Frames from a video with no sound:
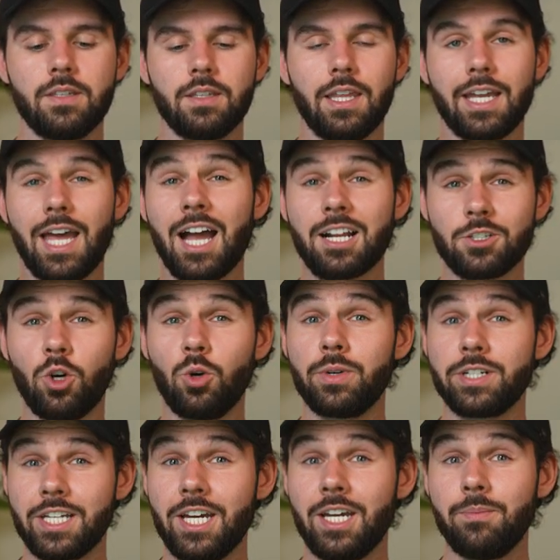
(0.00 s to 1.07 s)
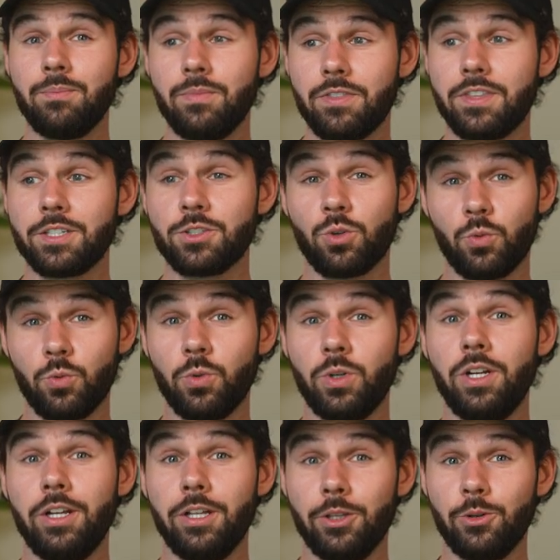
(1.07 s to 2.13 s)
like October time, things are
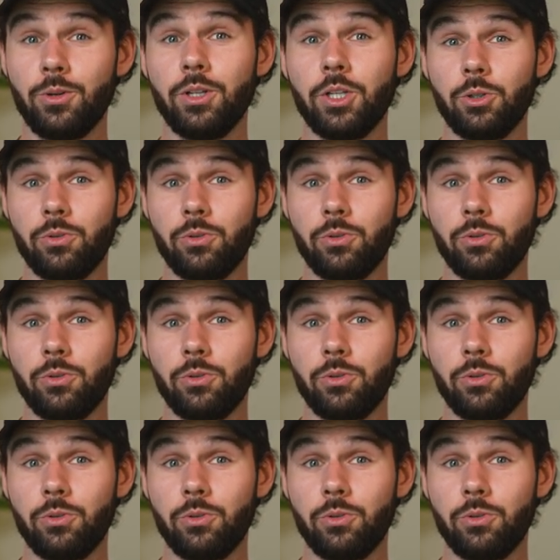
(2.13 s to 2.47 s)
really, really,